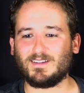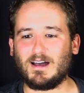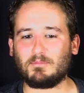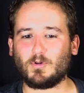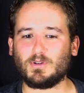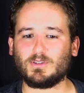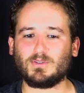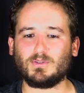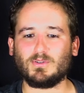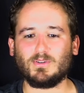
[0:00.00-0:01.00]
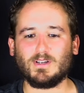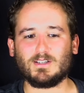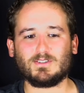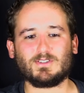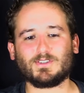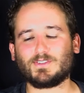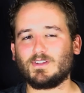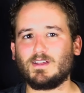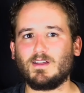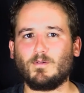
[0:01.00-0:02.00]
How I'm going to just
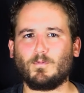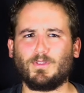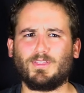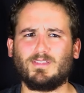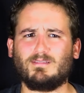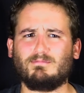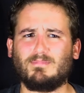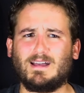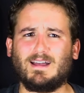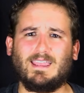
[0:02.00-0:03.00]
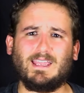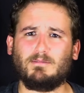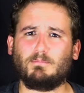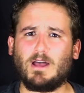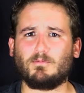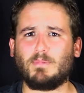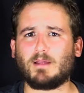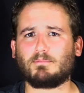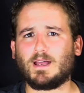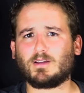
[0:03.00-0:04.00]
with an 80-pound
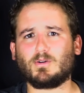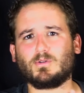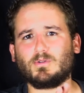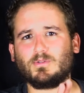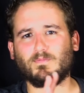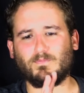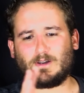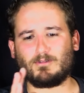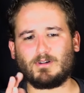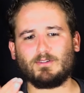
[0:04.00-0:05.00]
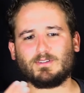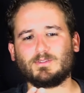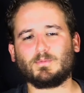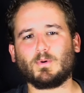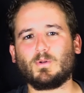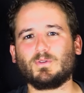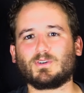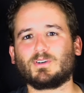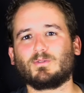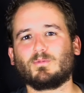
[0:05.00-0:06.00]
backpack go around this
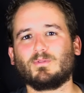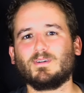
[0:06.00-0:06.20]
boulder,